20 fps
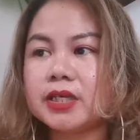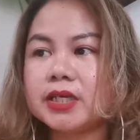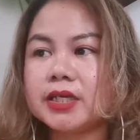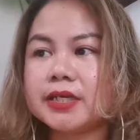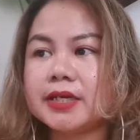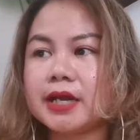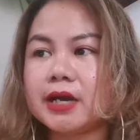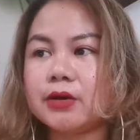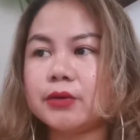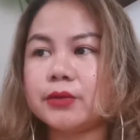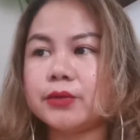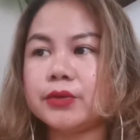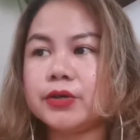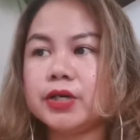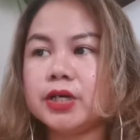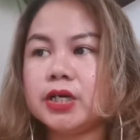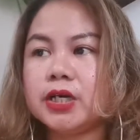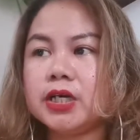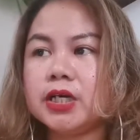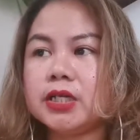Now,
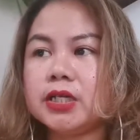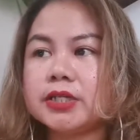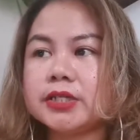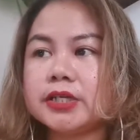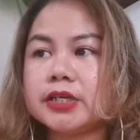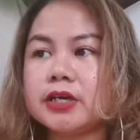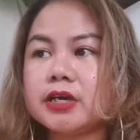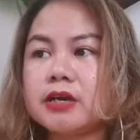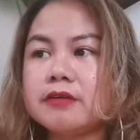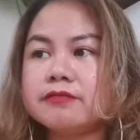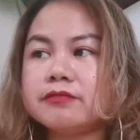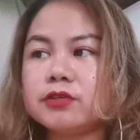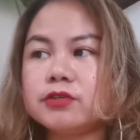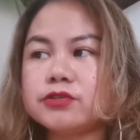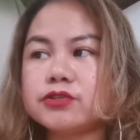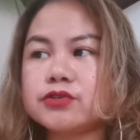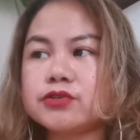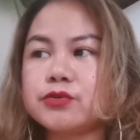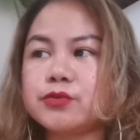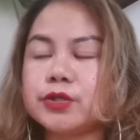there have
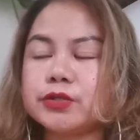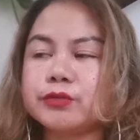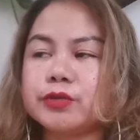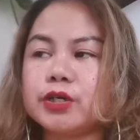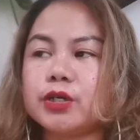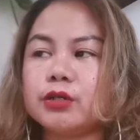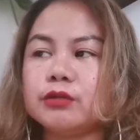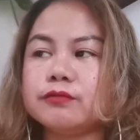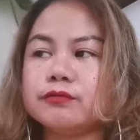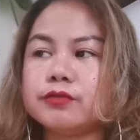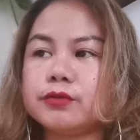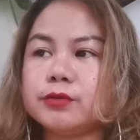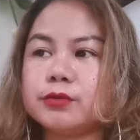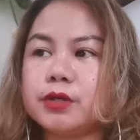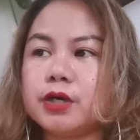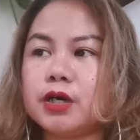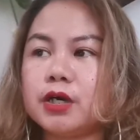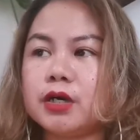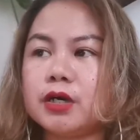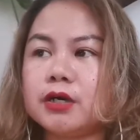also what we call
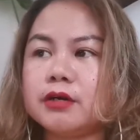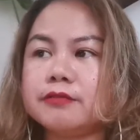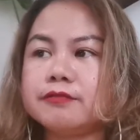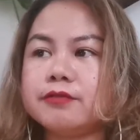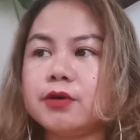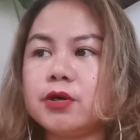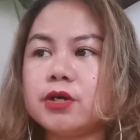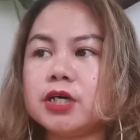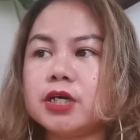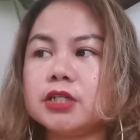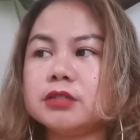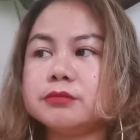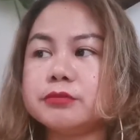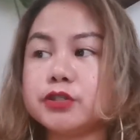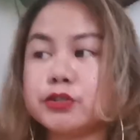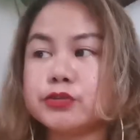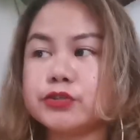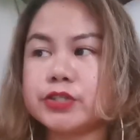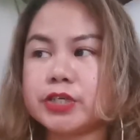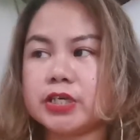vocal
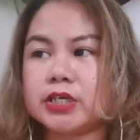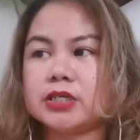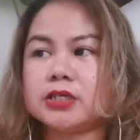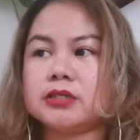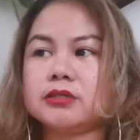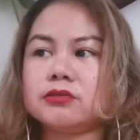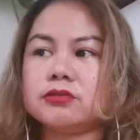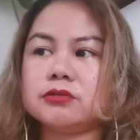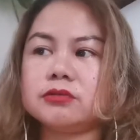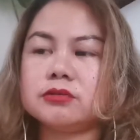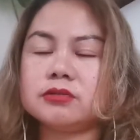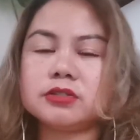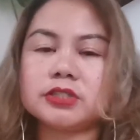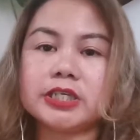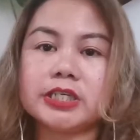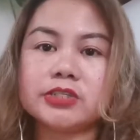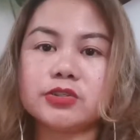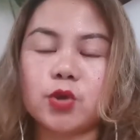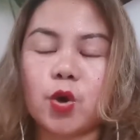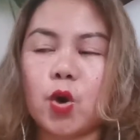music.
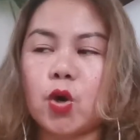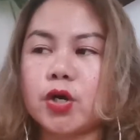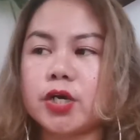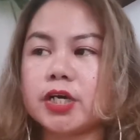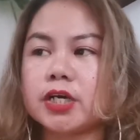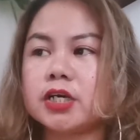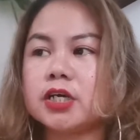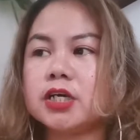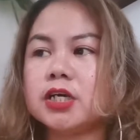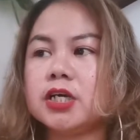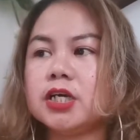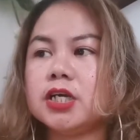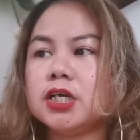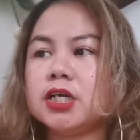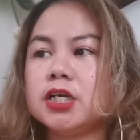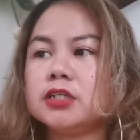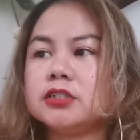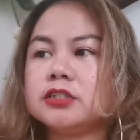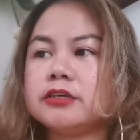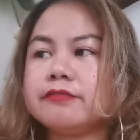These are
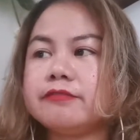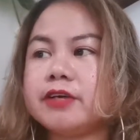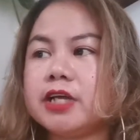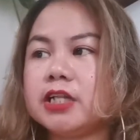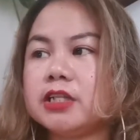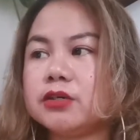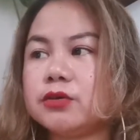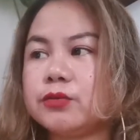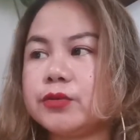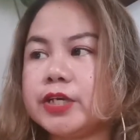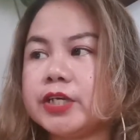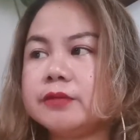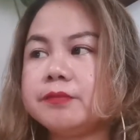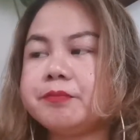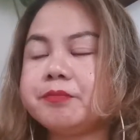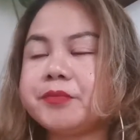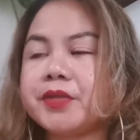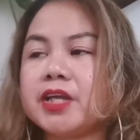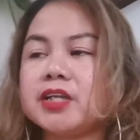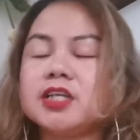the following,
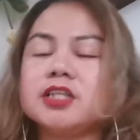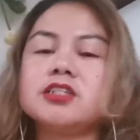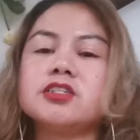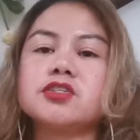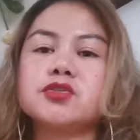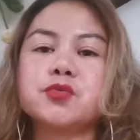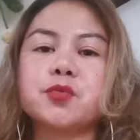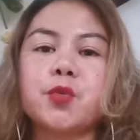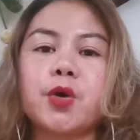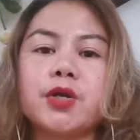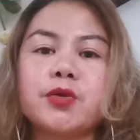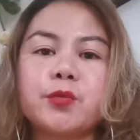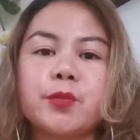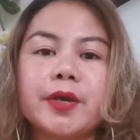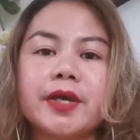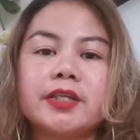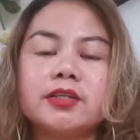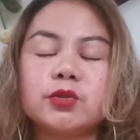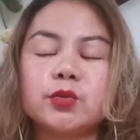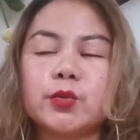and it's one
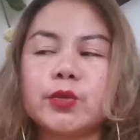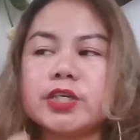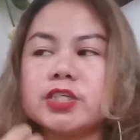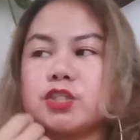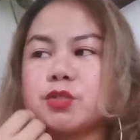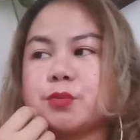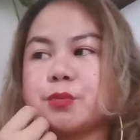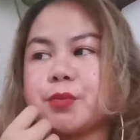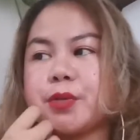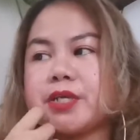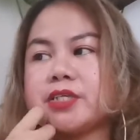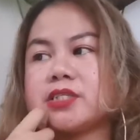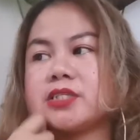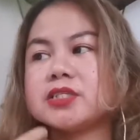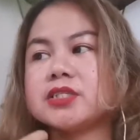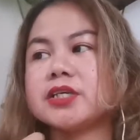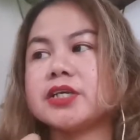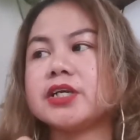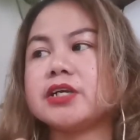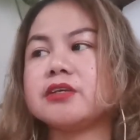way to express
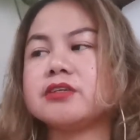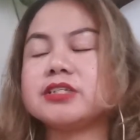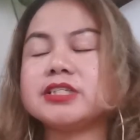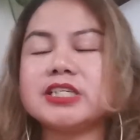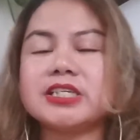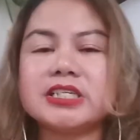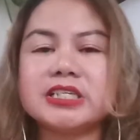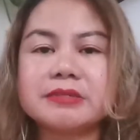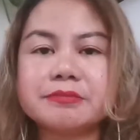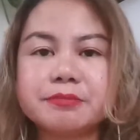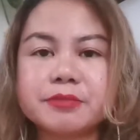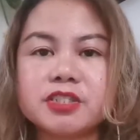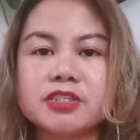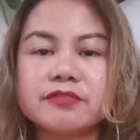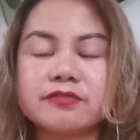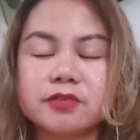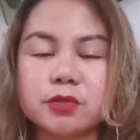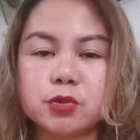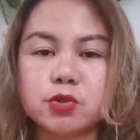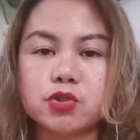their deep
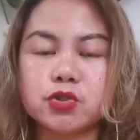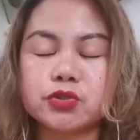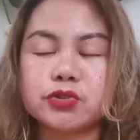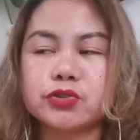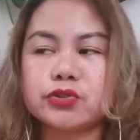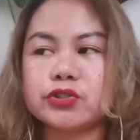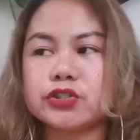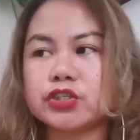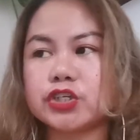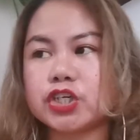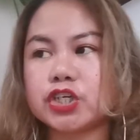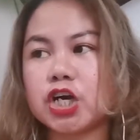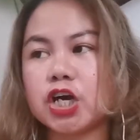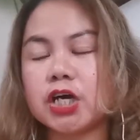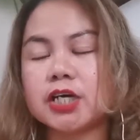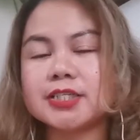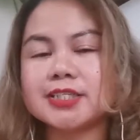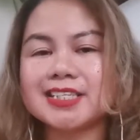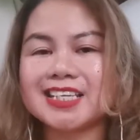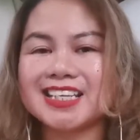devotion to their
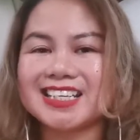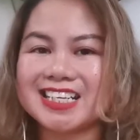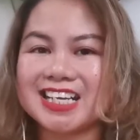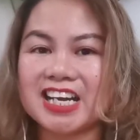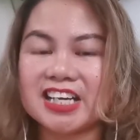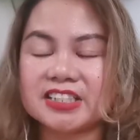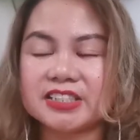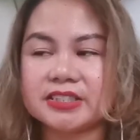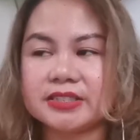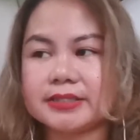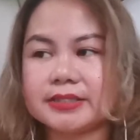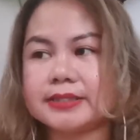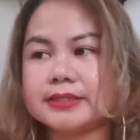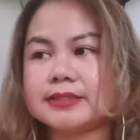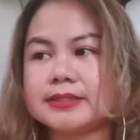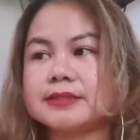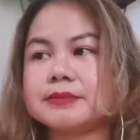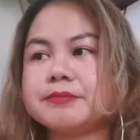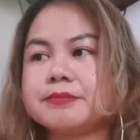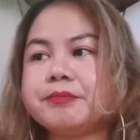gods and
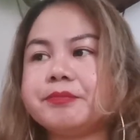goddesses.